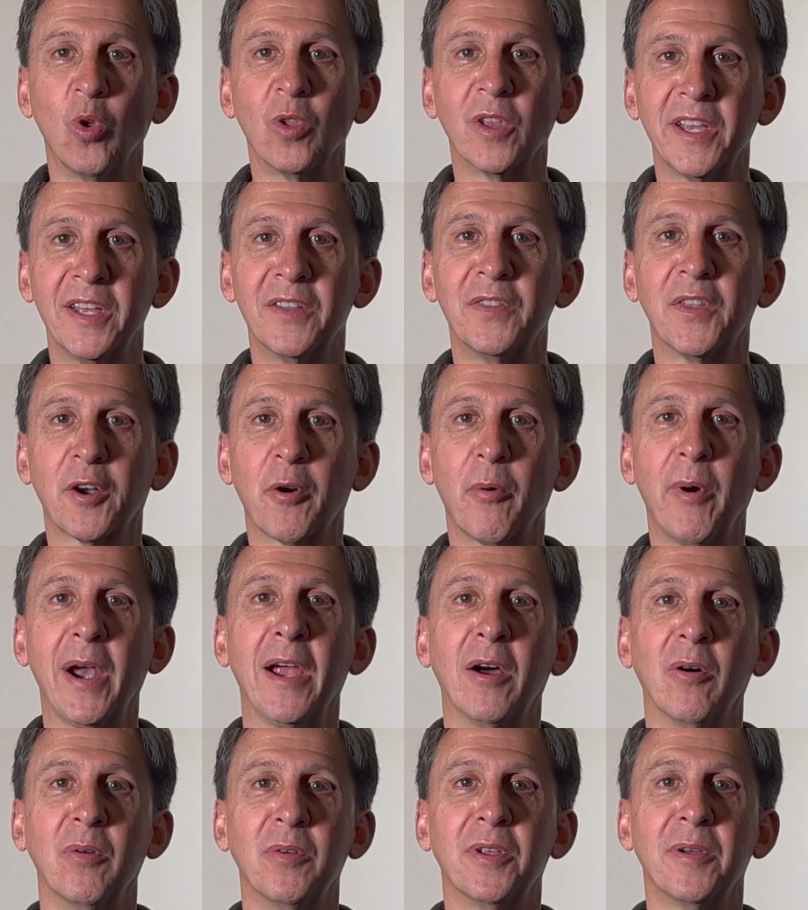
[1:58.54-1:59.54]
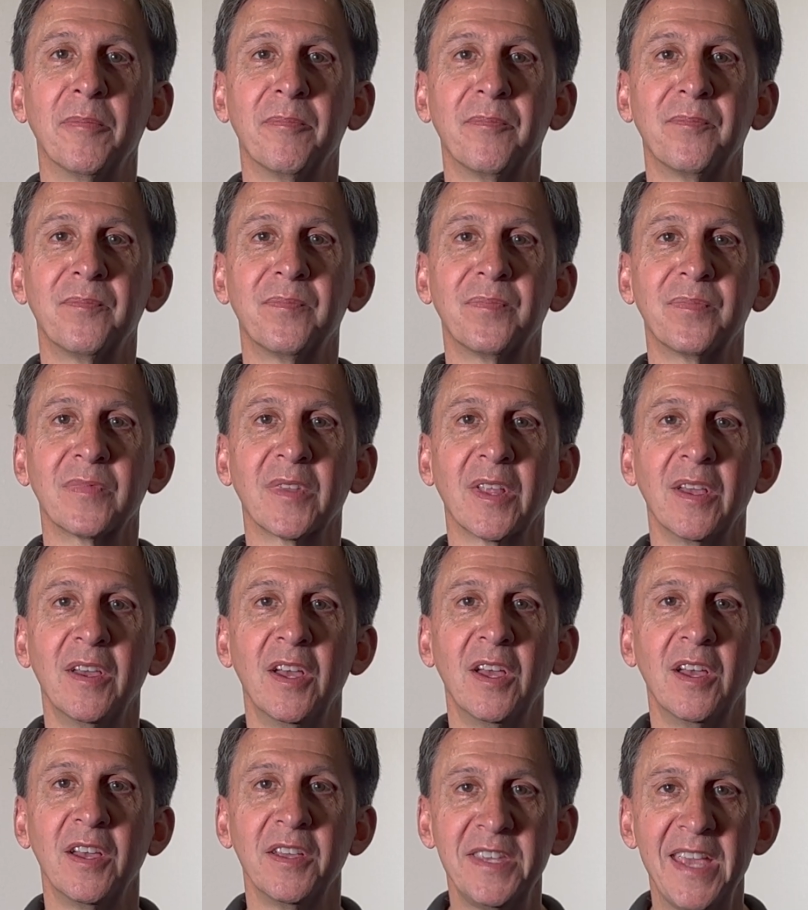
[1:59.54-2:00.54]
in the ground.
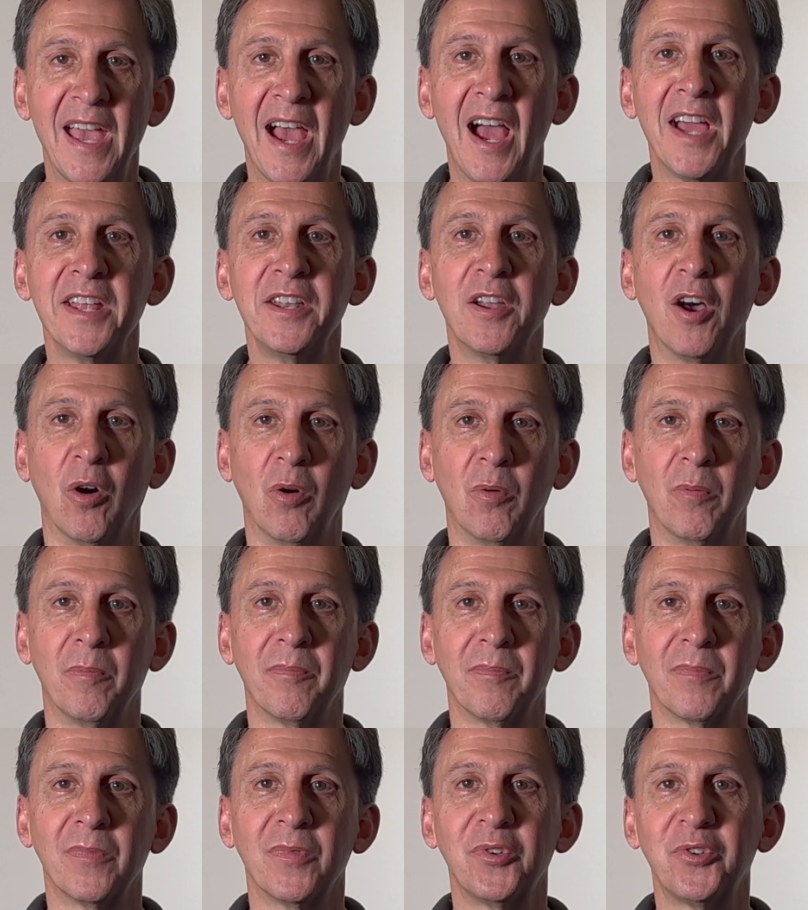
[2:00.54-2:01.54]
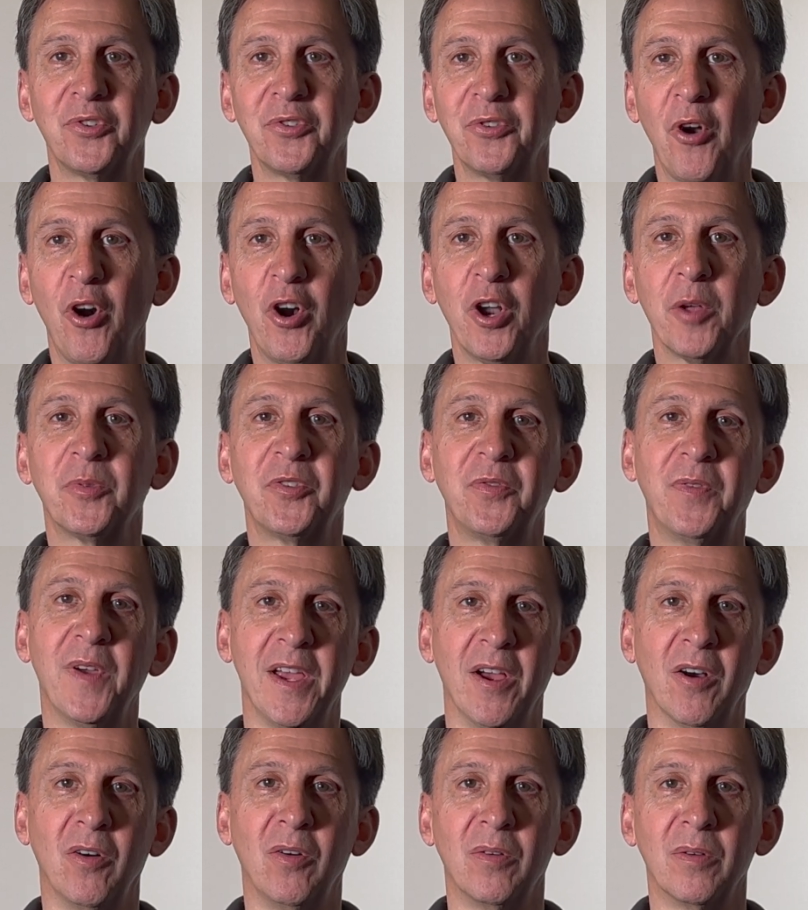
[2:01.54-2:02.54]
Yeah, I know, startups fail,